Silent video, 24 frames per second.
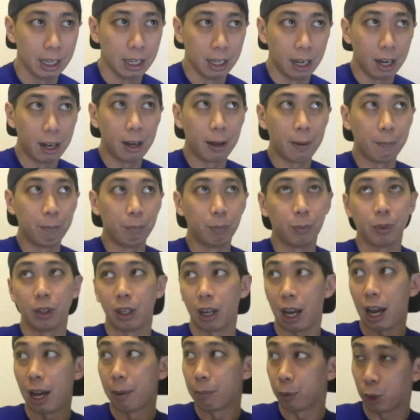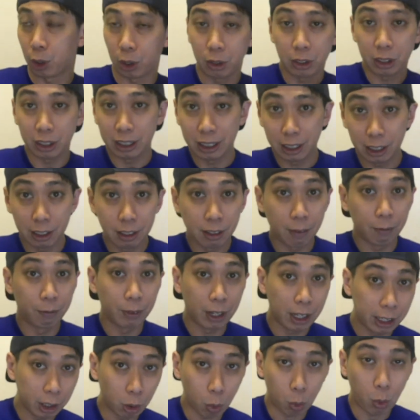I'm currently in a
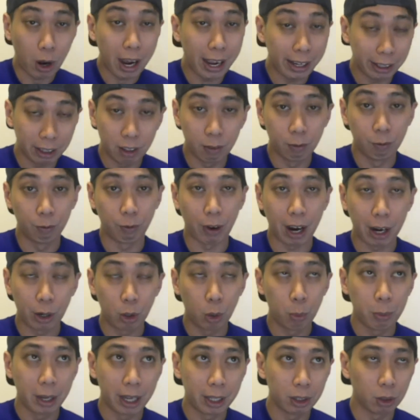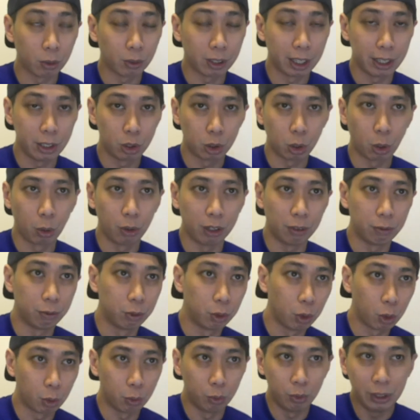very quiet environment, okay, so if
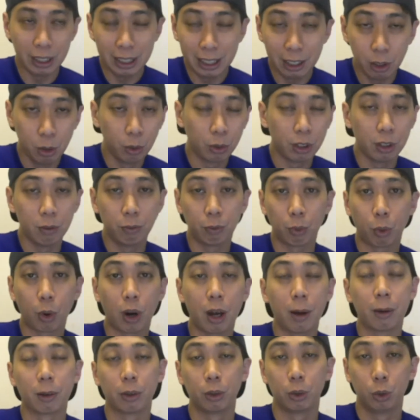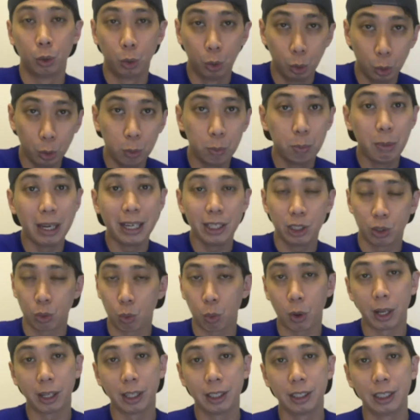you're really looking for a good bass
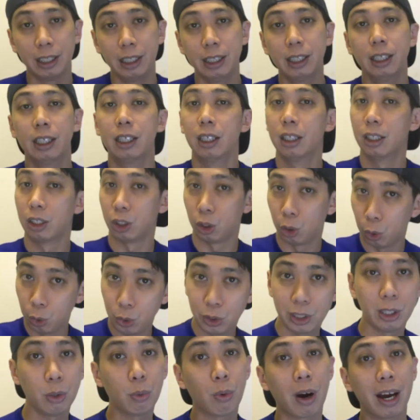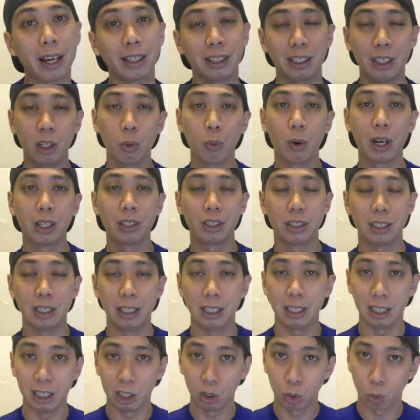quality, Qcy
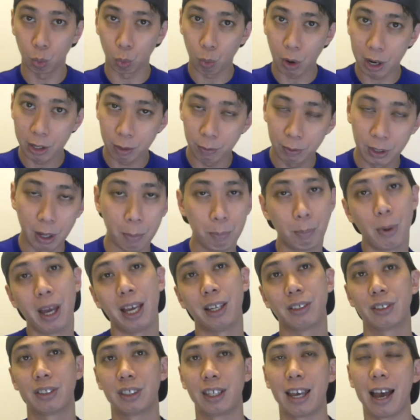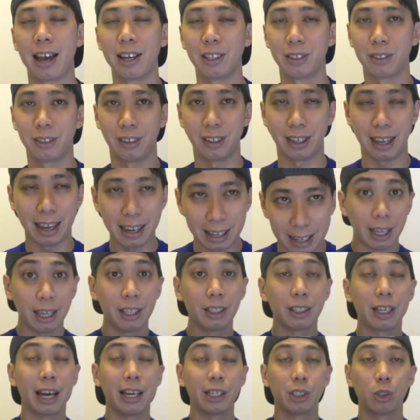T1C is one of the best, guys, okay?
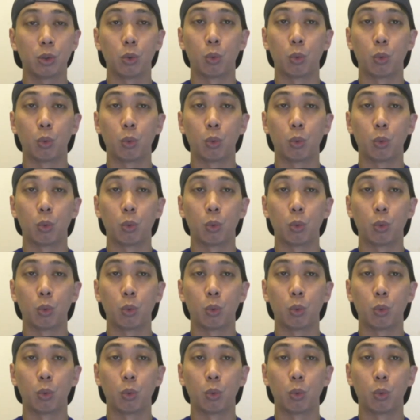And guys,